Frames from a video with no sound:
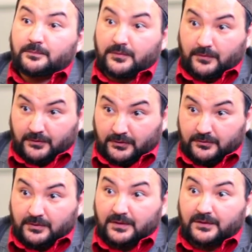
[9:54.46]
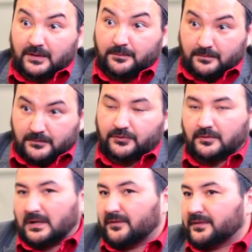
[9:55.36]
Before sunrise, yeah.
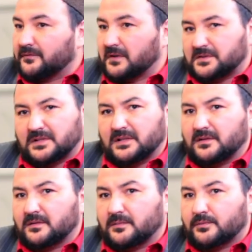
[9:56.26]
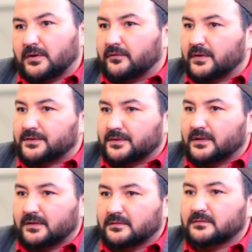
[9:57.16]
So after Fajr, uh, pray
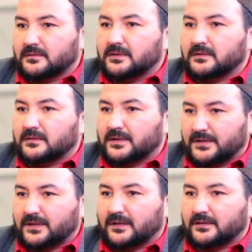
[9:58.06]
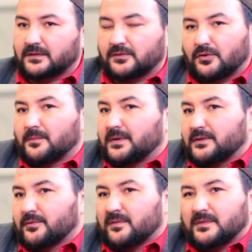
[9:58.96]
Fajr and uh, recite it.
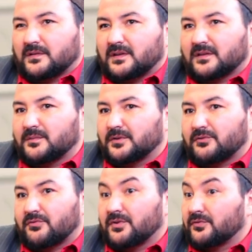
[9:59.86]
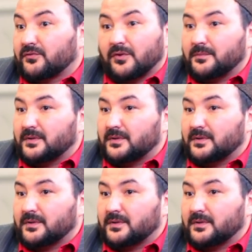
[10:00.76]
Normally with me it takes about three to four